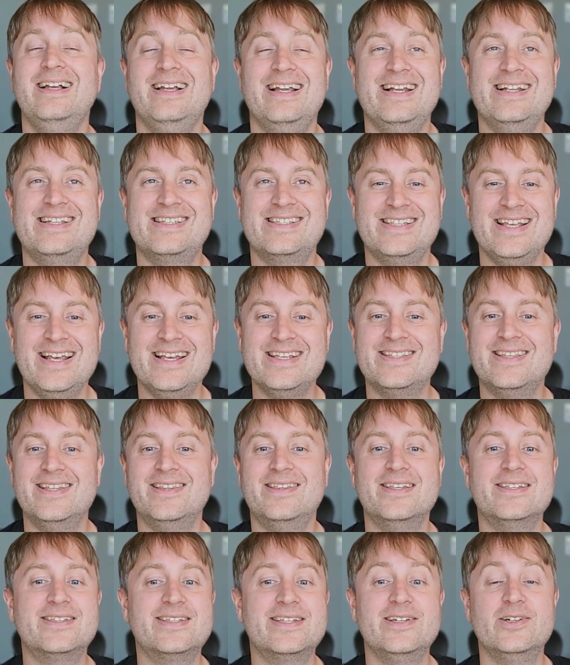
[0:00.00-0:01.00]
It says that
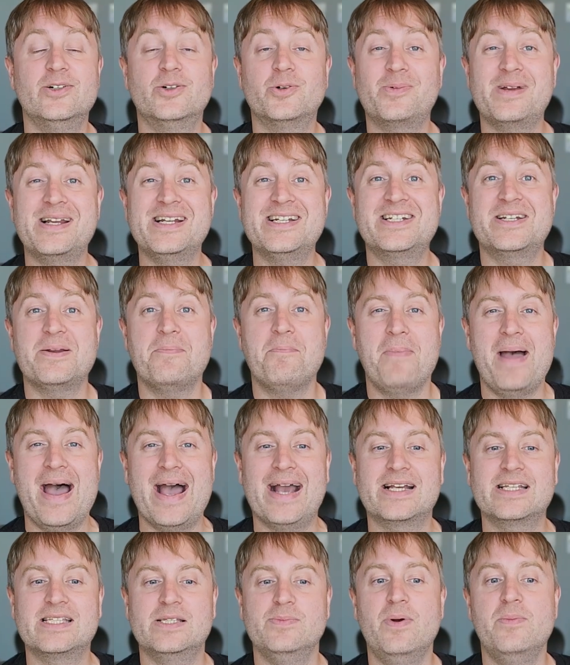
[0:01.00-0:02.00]
the seal reached a
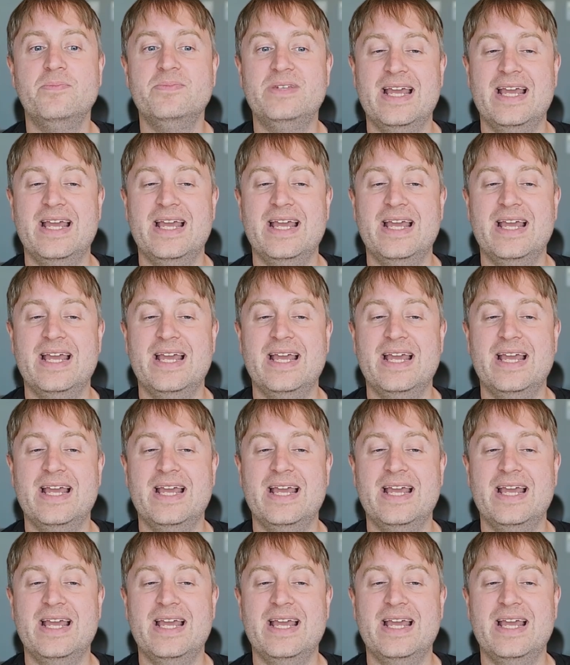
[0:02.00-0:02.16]
maximum